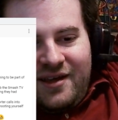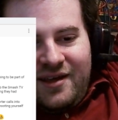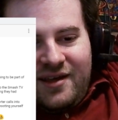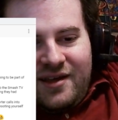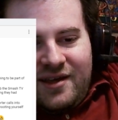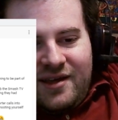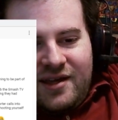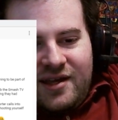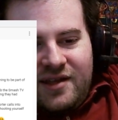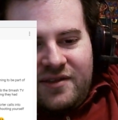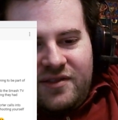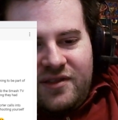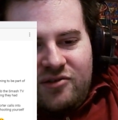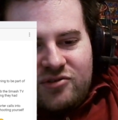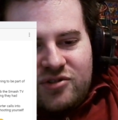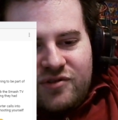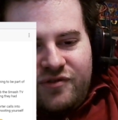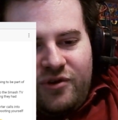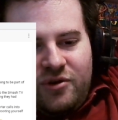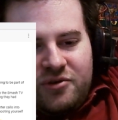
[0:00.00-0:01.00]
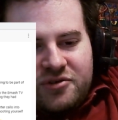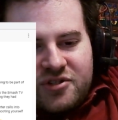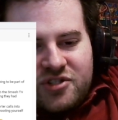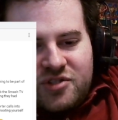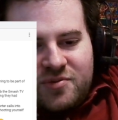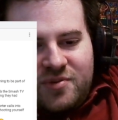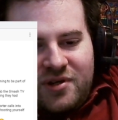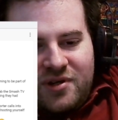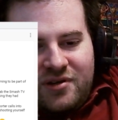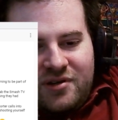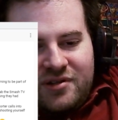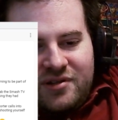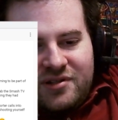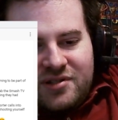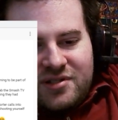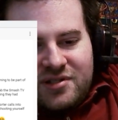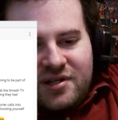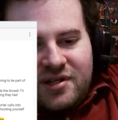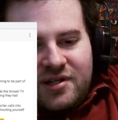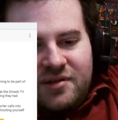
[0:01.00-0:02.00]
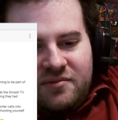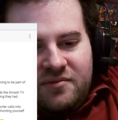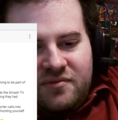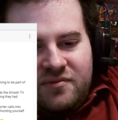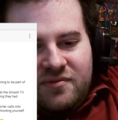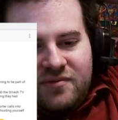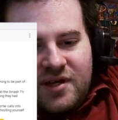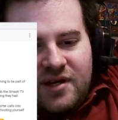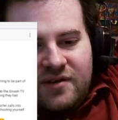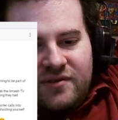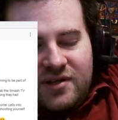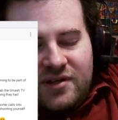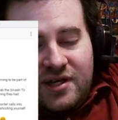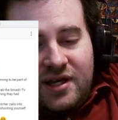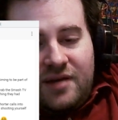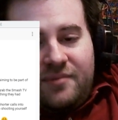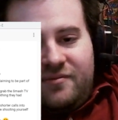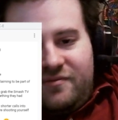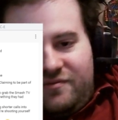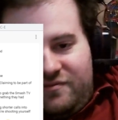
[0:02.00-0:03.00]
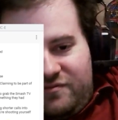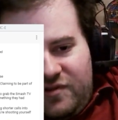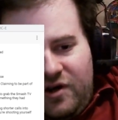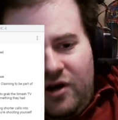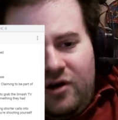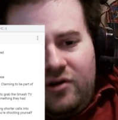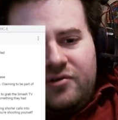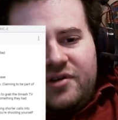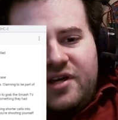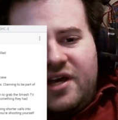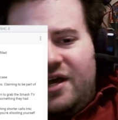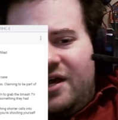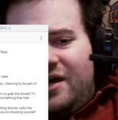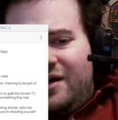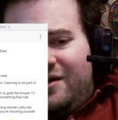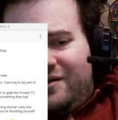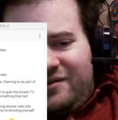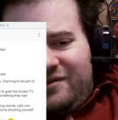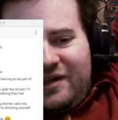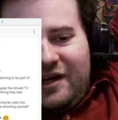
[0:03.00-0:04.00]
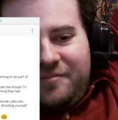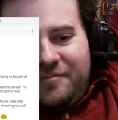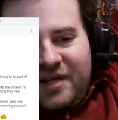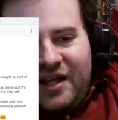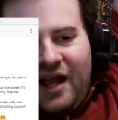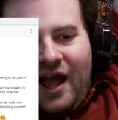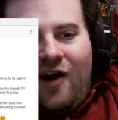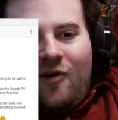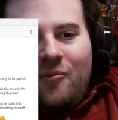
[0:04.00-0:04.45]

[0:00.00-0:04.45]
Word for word: And there's a full experience, yeah. They, yep. Oh yeah, I mean, how